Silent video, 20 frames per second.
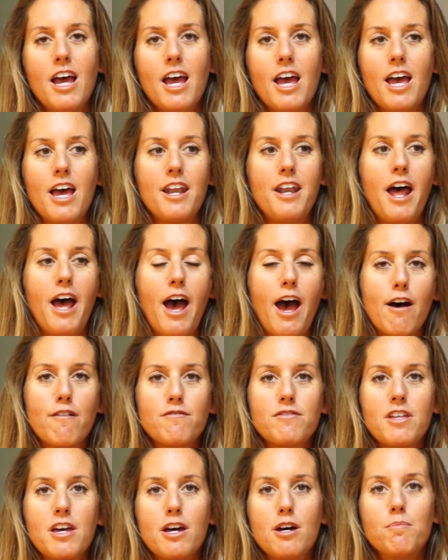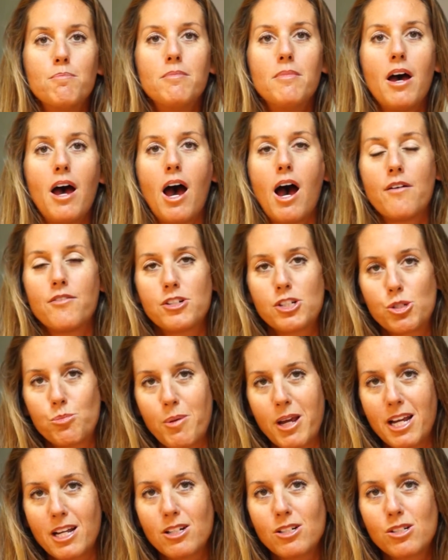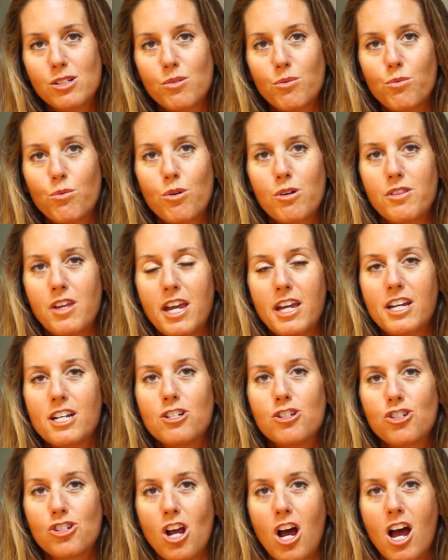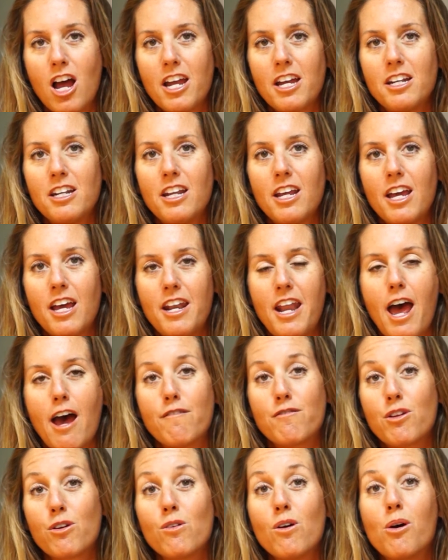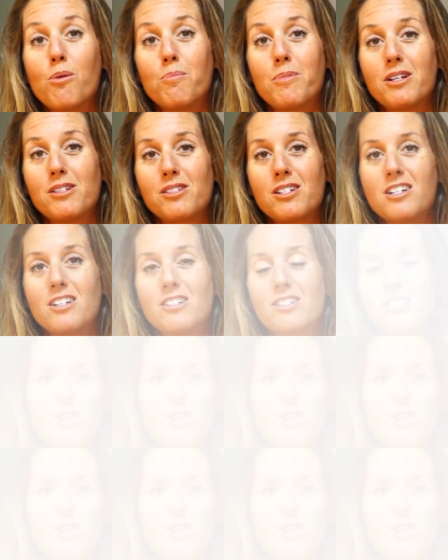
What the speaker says: and have them have a space where they can shine and have their own business.